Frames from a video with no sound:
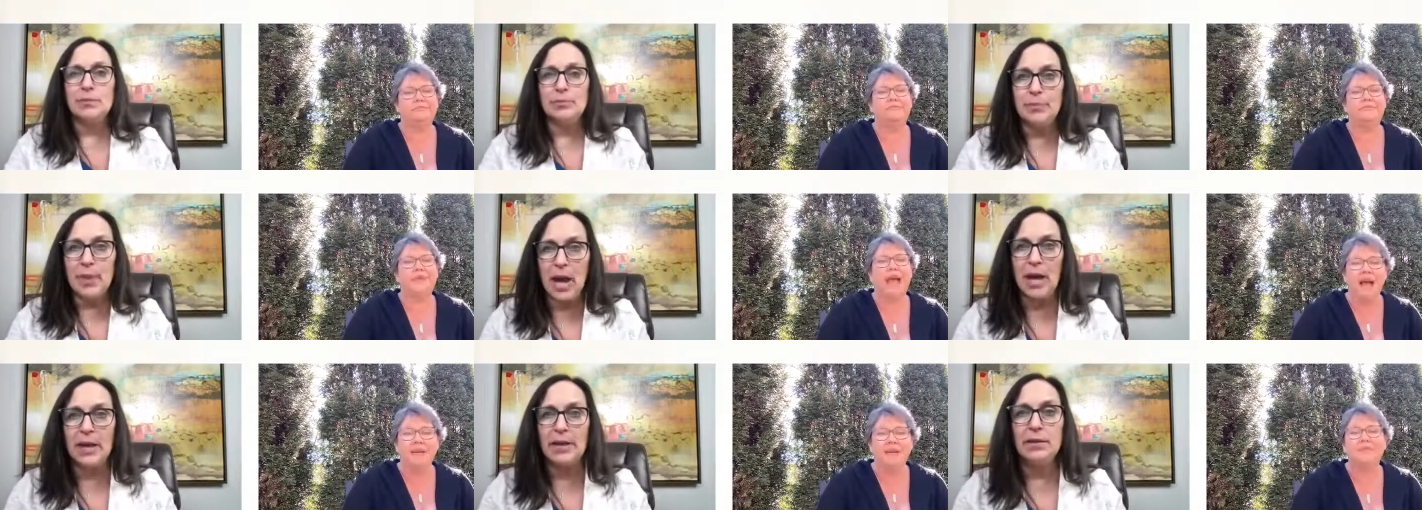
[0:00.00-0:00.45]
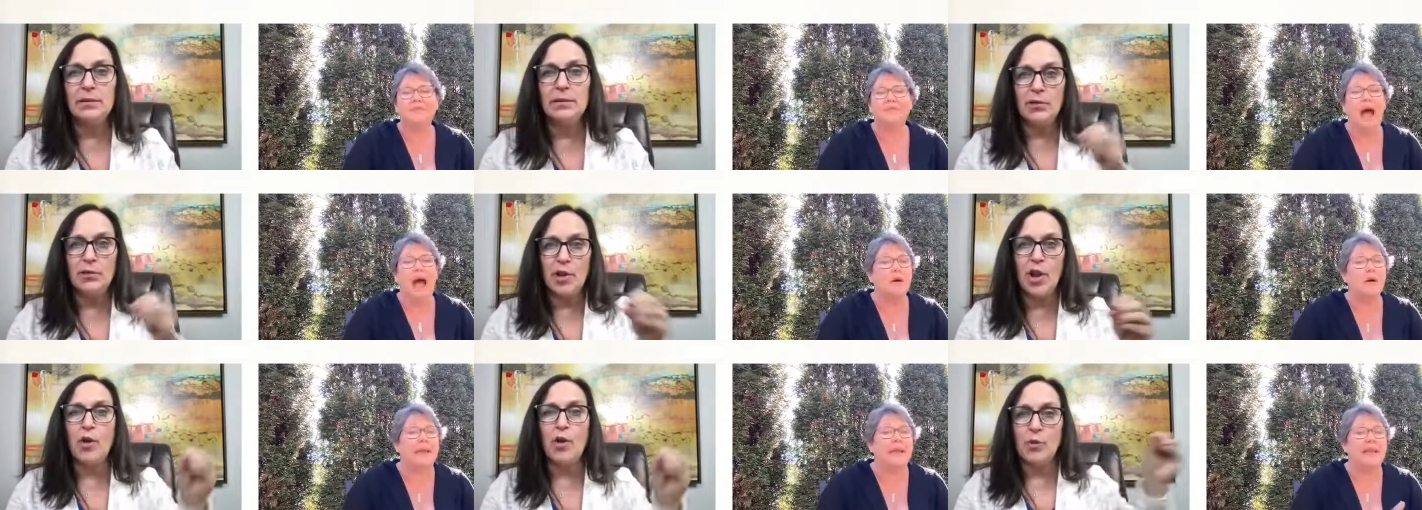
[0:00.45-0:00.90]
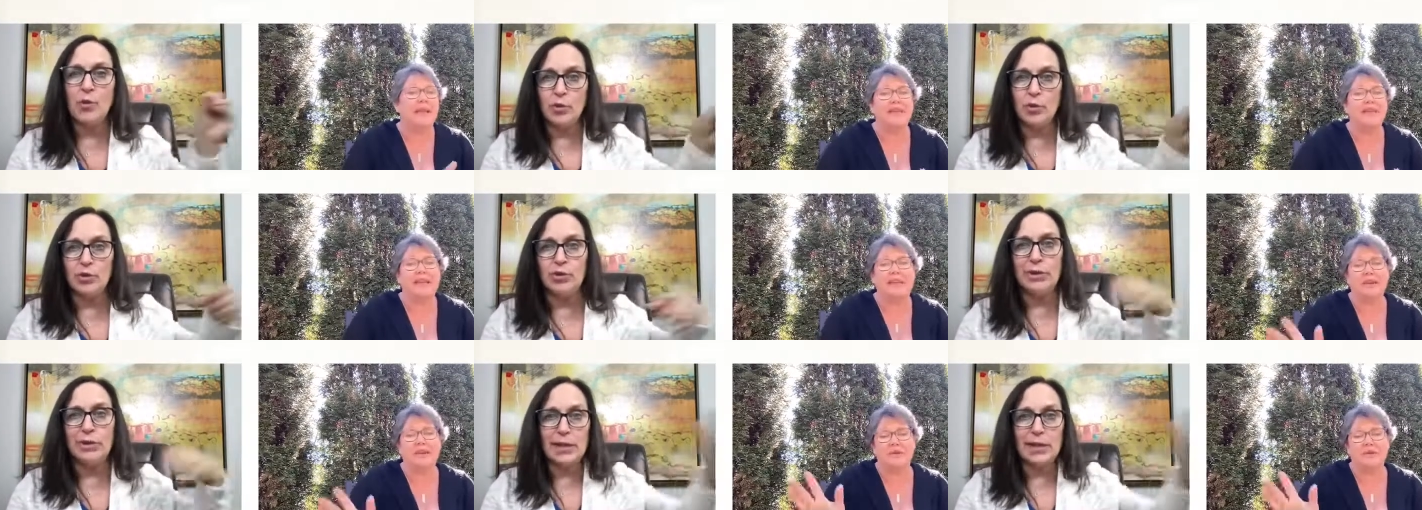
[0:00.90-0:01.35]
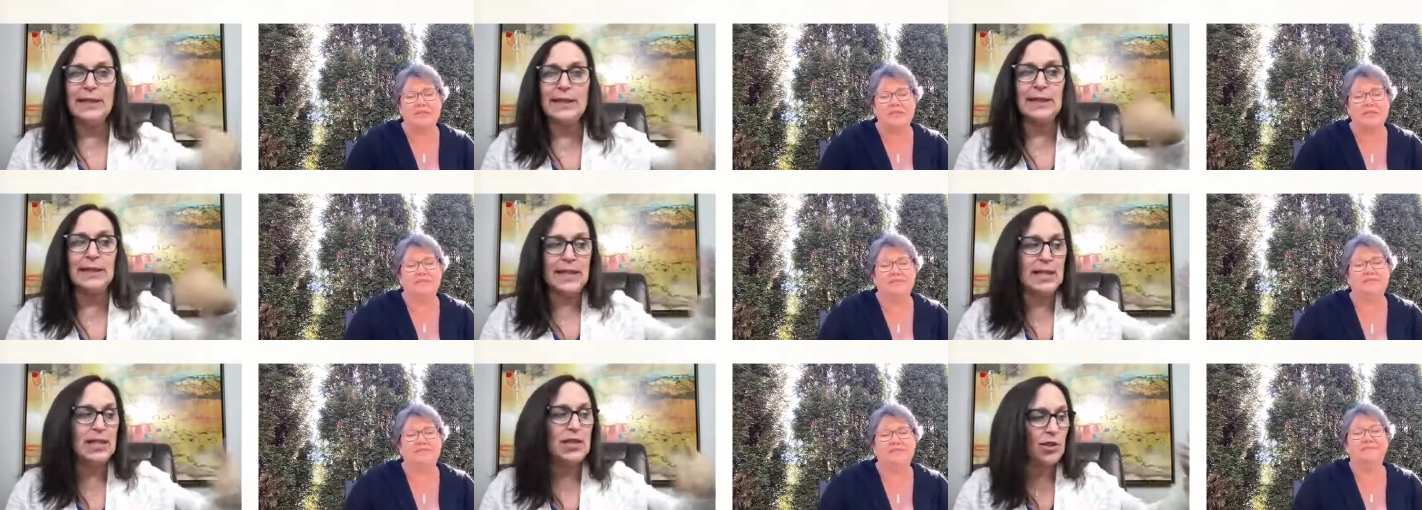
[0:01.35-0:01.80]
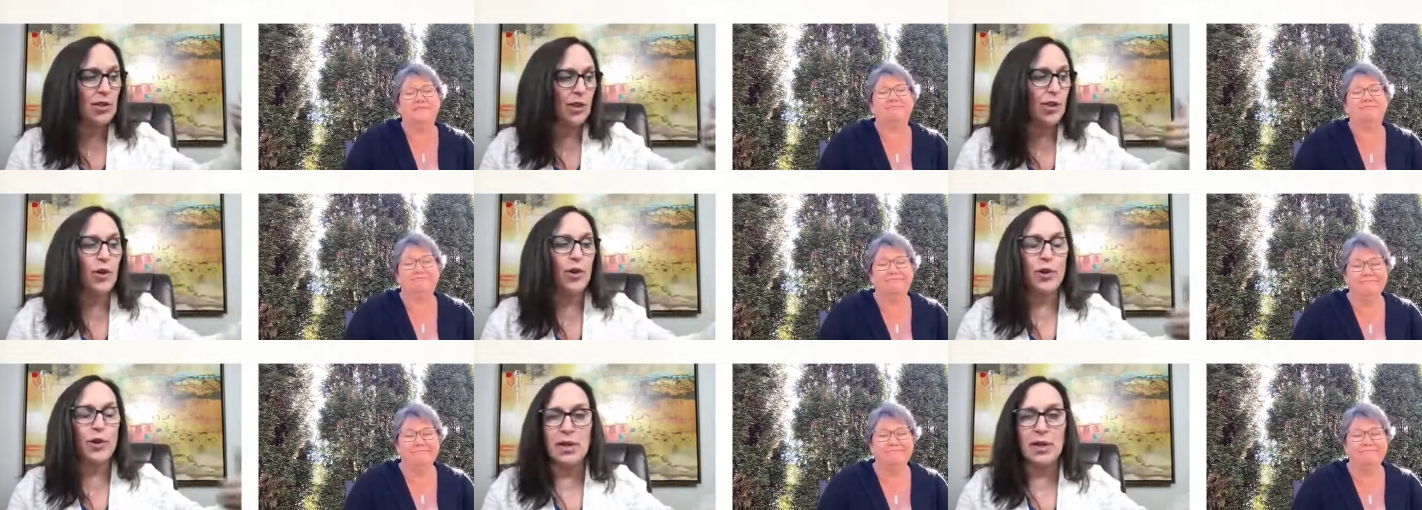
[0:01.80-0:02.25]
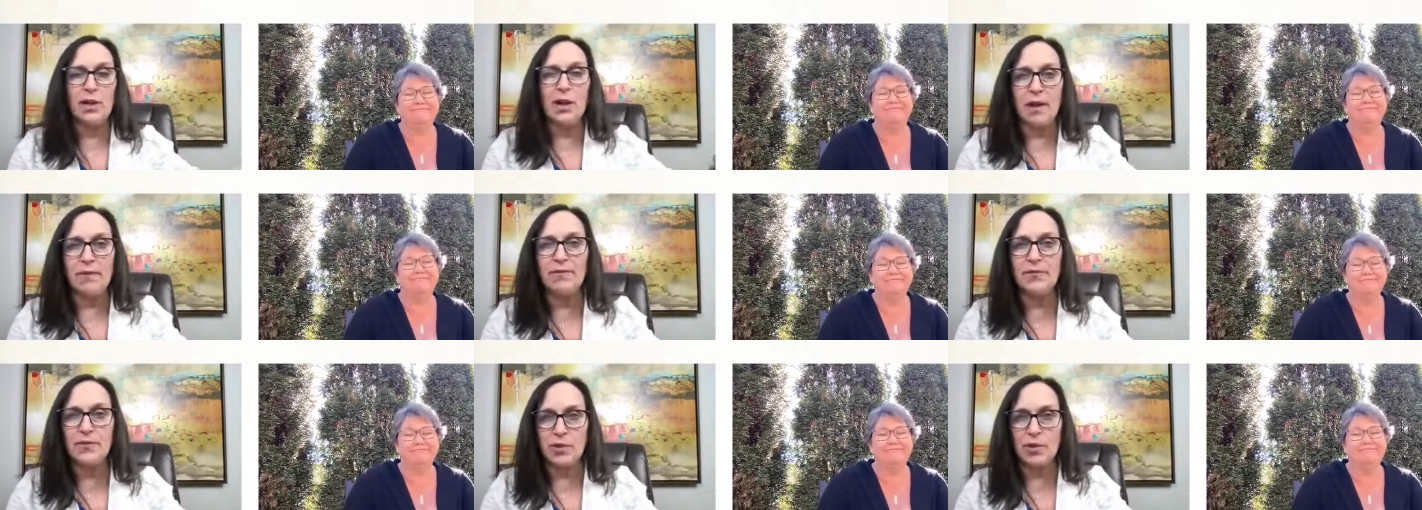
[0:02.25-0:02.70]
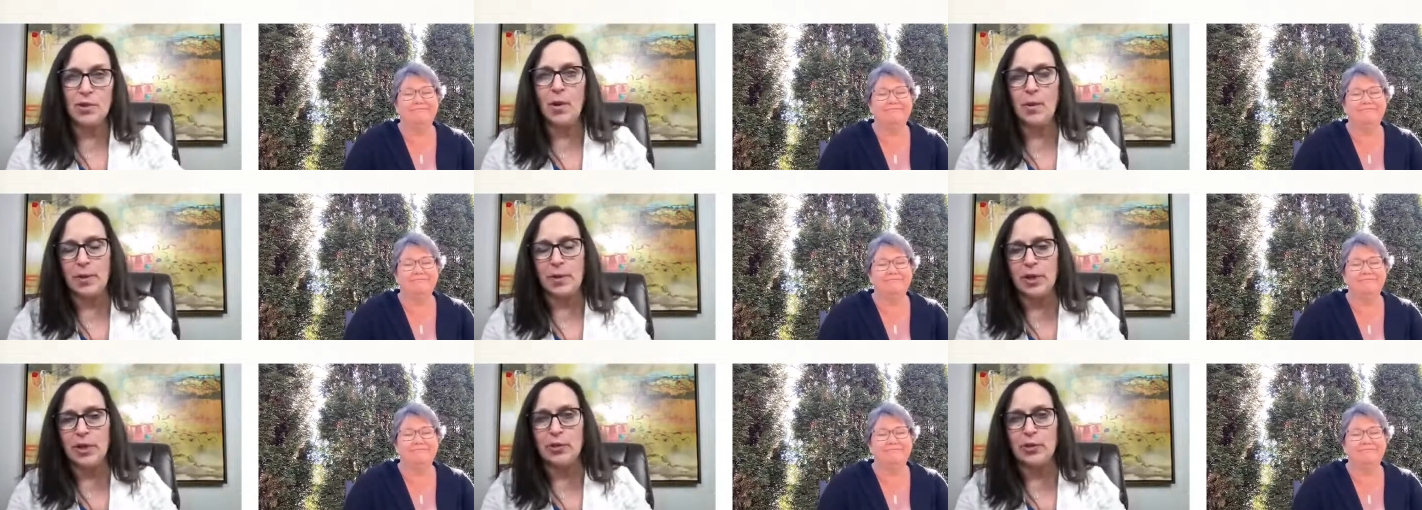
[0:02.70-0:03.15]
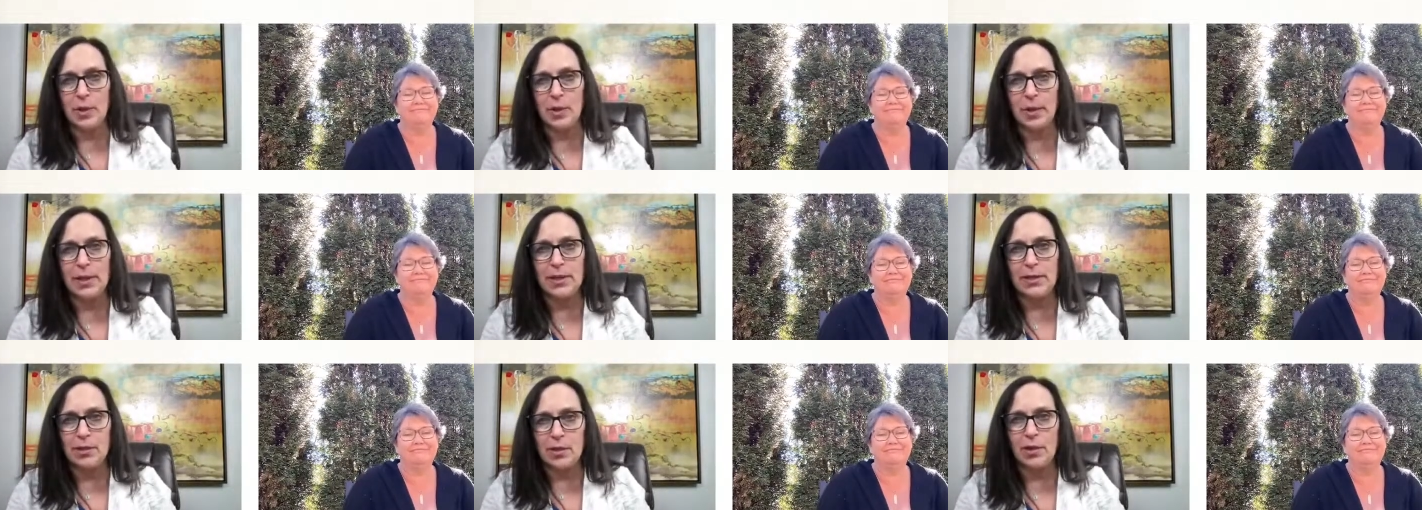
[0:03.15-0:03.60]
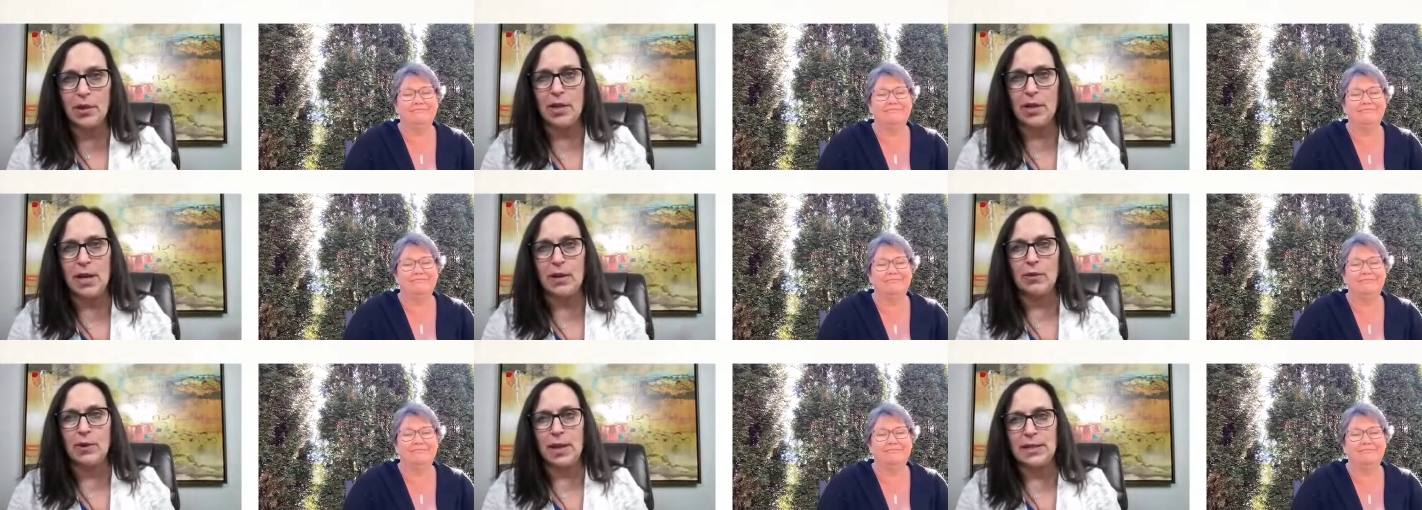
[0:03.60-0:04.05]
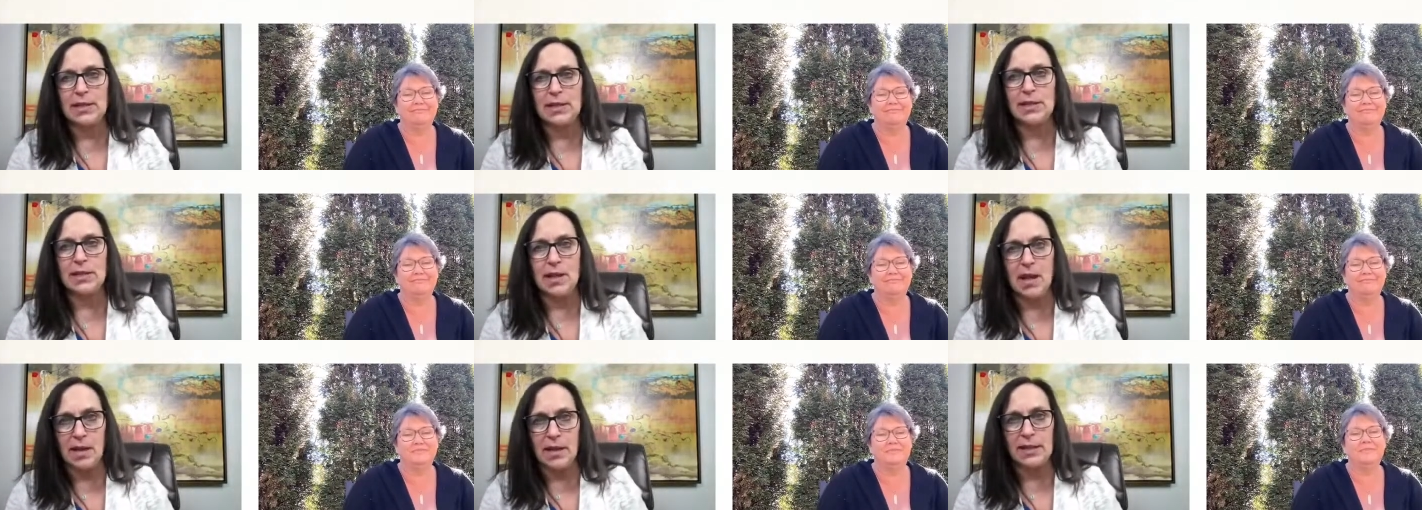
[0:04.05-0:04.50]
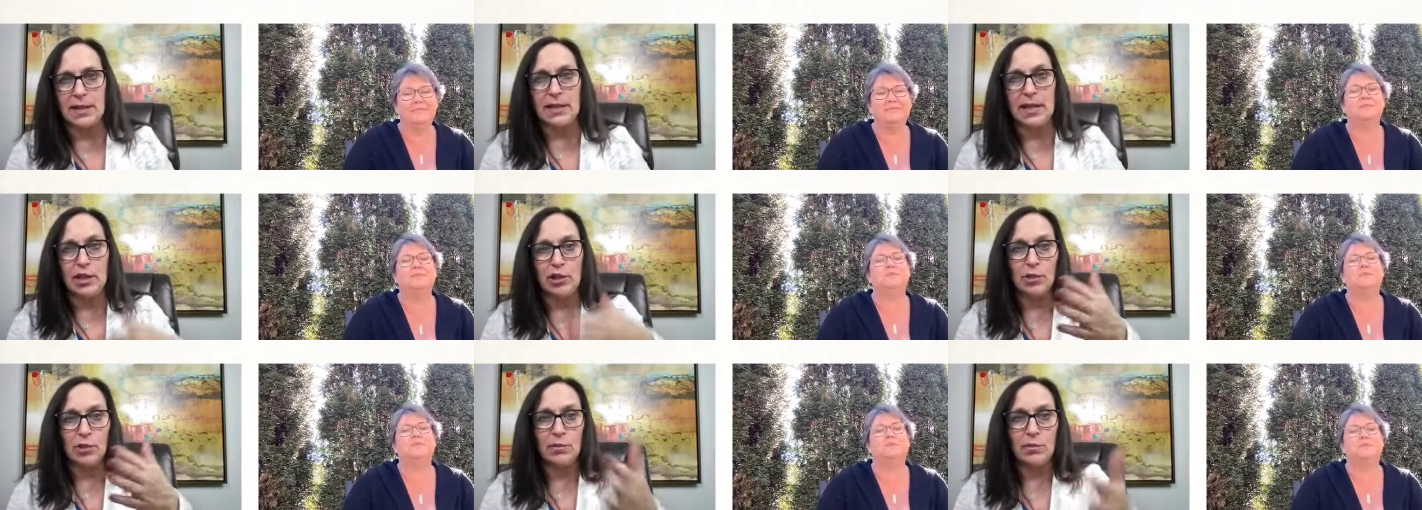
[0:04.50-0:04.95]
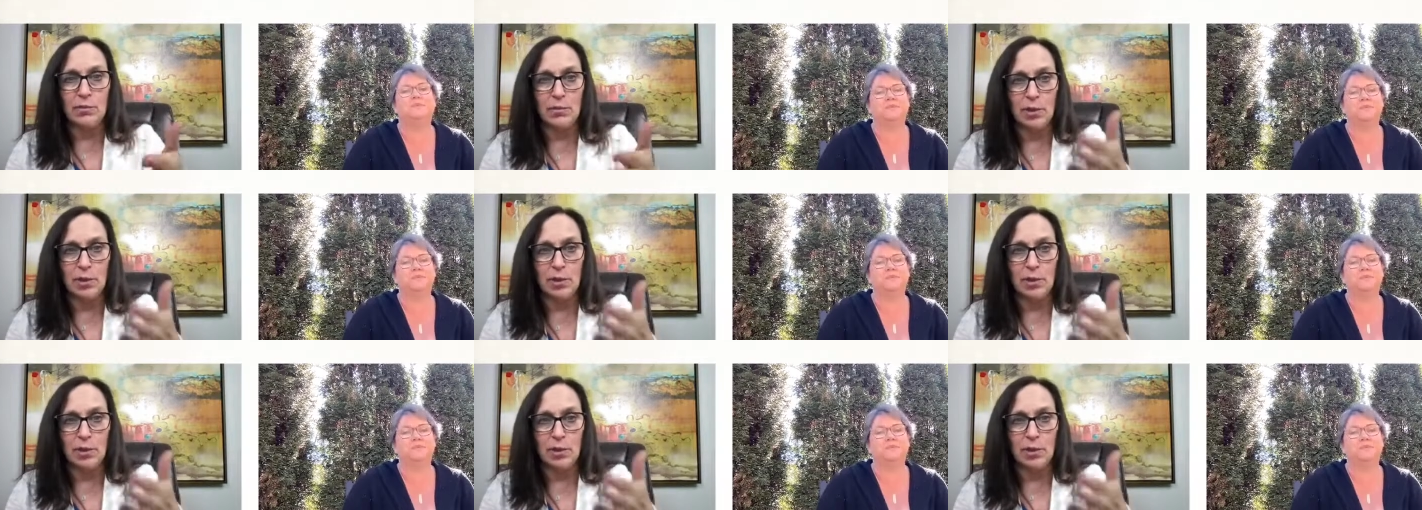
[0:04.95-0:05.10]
Speaker 1: yeah no at least learn enough to know what you're doing so you don't get stuck and then